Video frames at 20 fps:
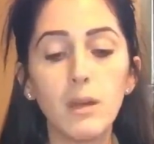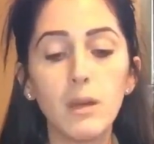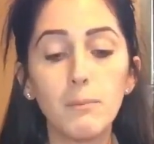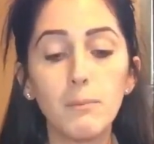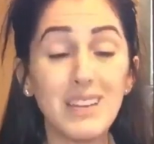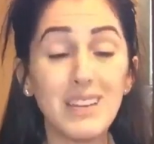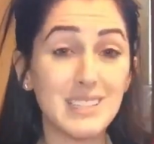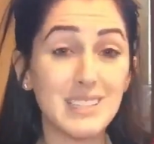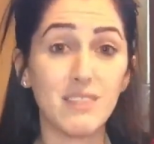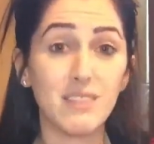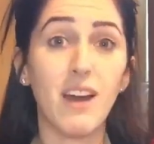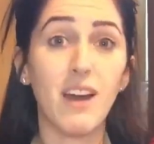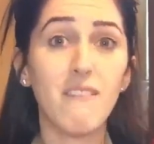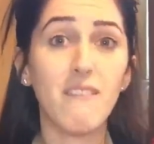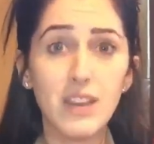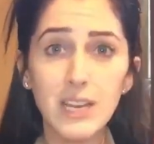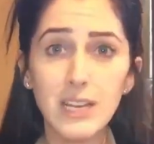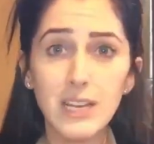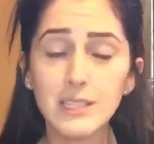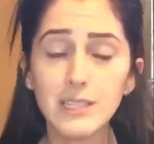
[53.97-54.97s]
piece of
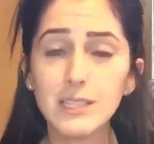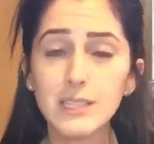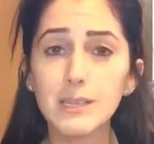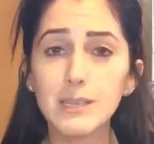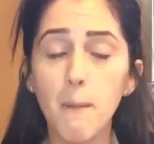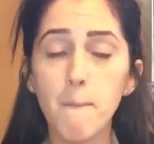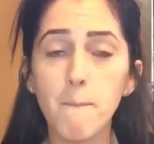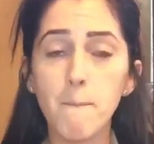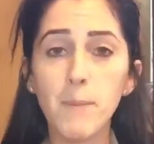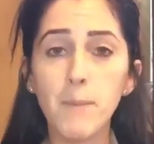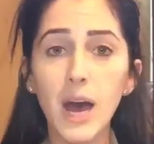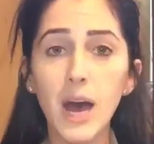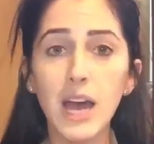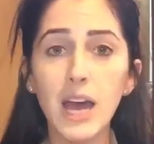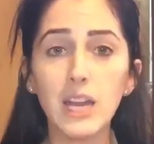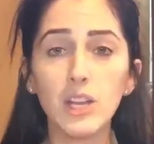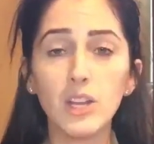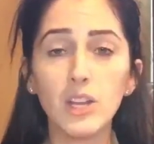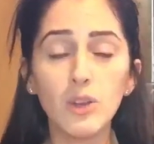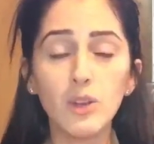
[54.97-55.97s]
evidence.
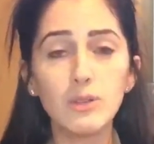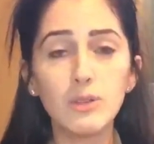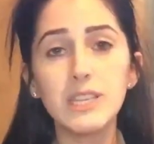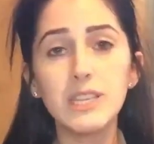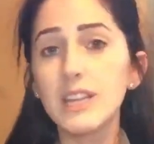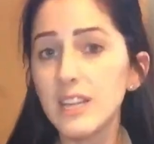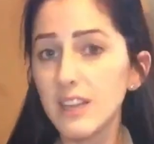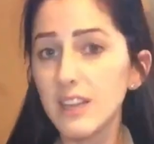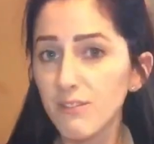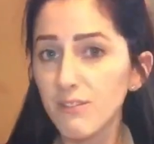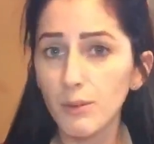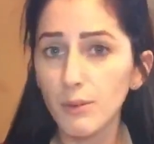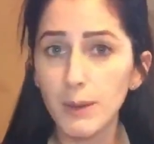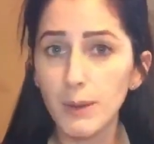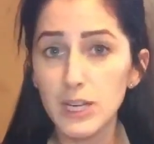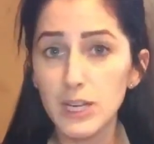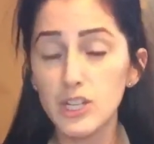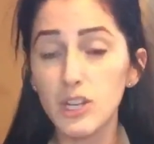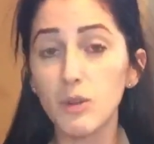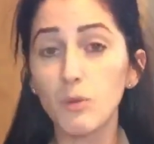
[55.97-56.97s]
But using the
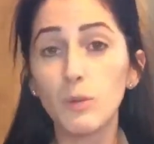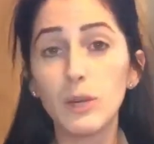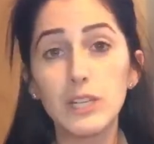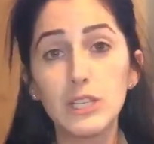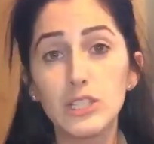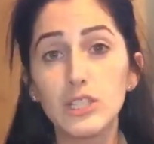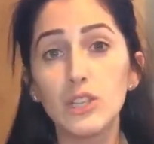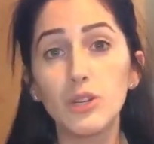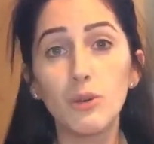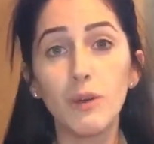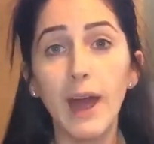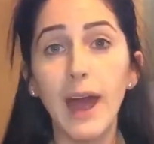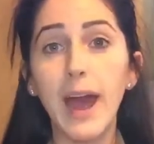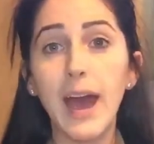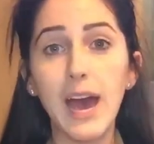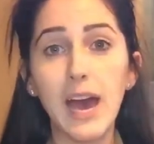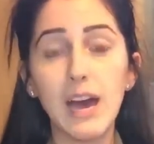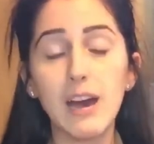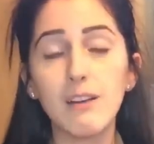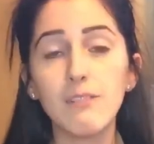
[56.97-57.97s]
information we do
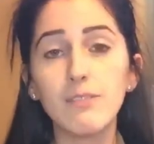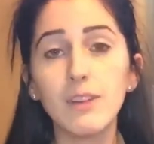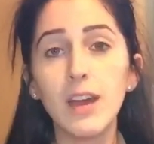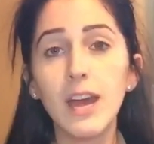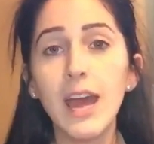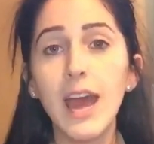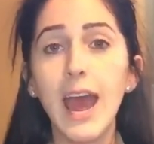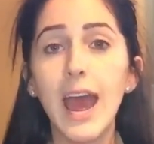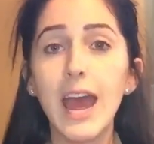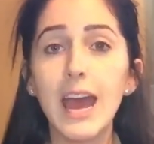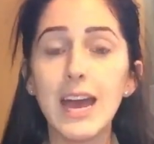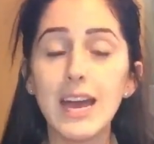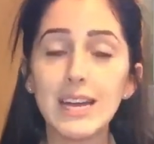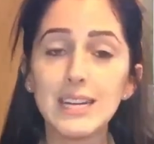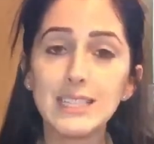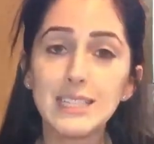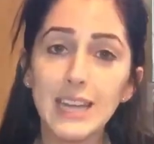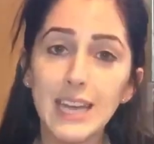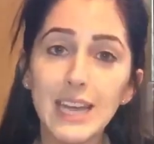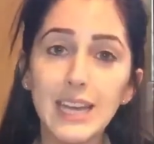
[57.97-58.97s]
have
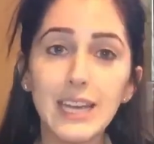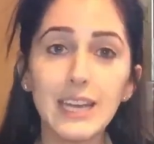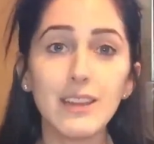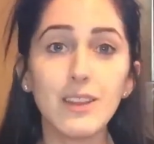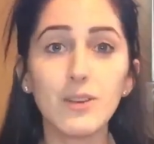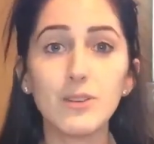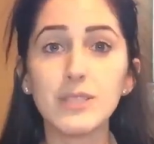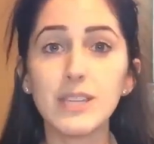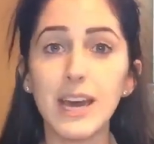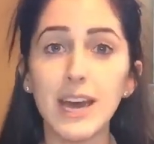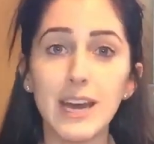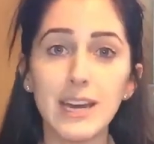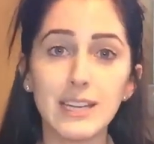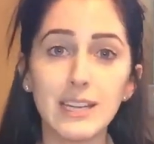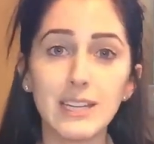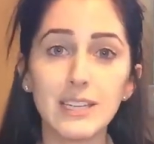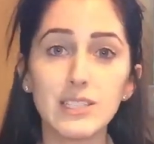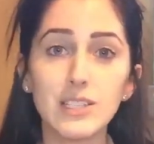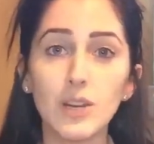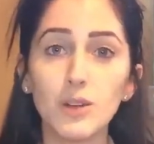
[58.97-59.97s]
and taking those
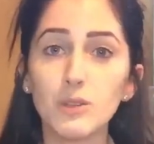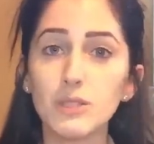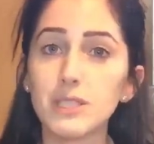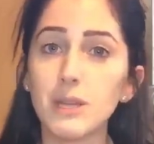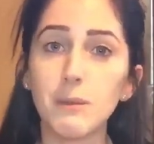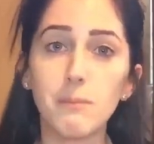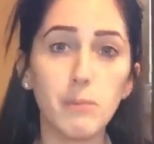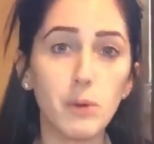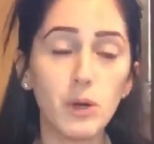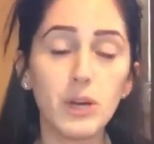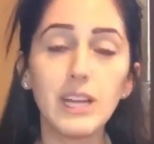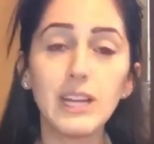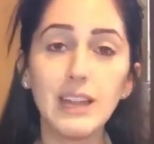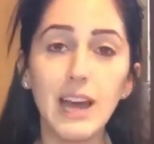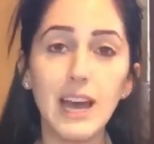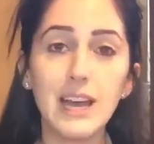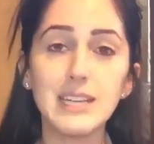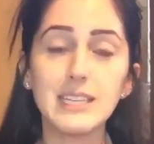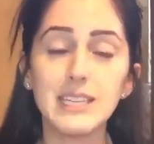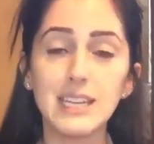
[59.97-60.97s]
anecdotes and putting
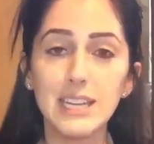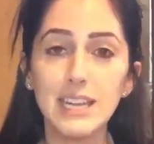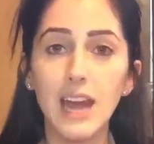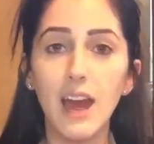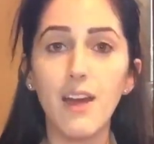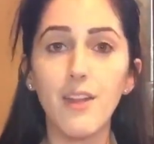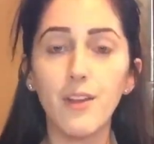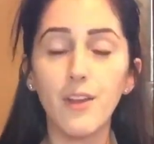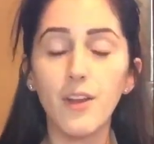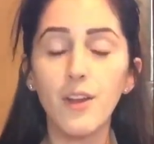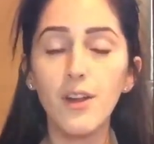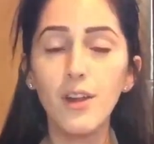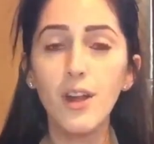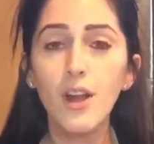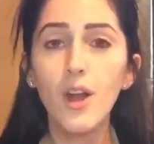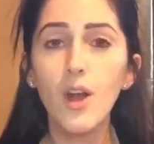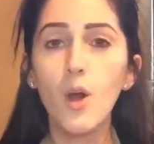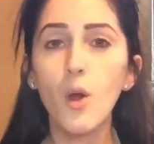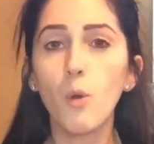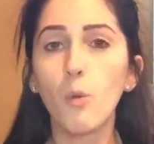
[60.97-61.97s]
that together,
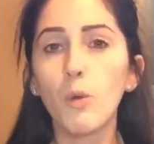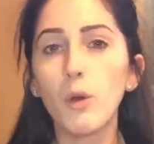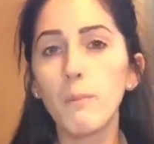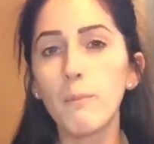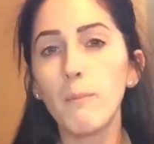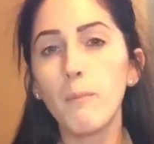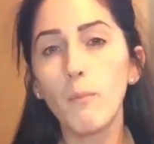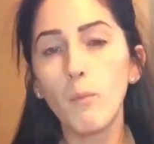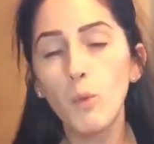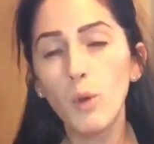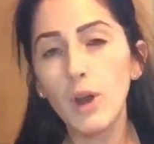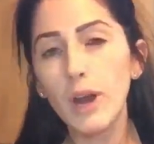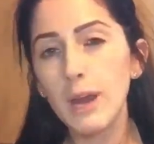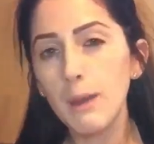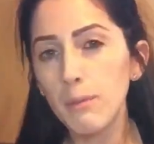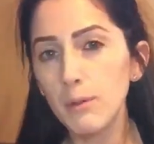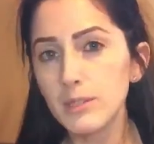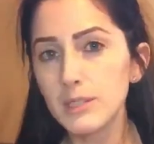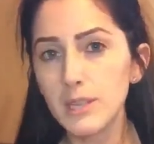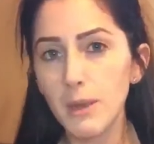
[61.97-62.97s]
we're
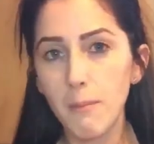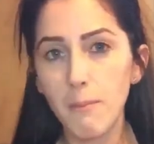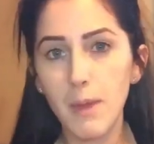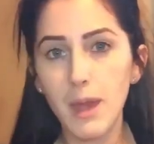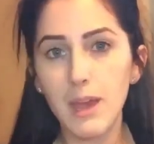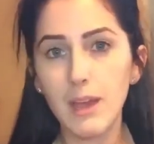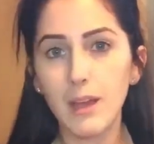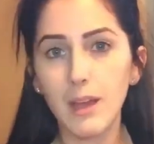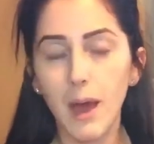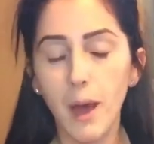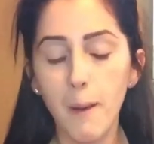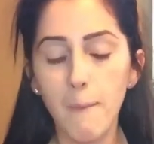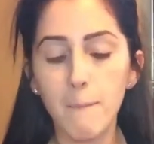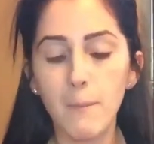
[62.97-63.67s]
able to make a